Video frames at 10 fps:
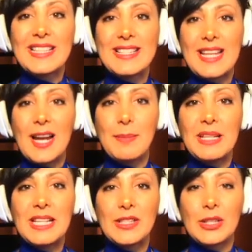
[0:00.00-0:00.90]
the IP
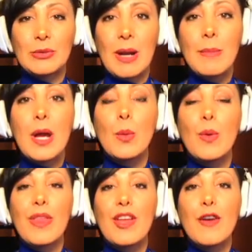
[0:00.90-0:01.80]
datagram
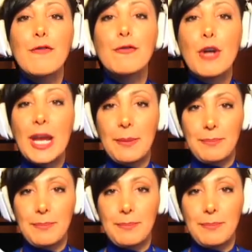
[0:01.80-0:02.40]
within a frame.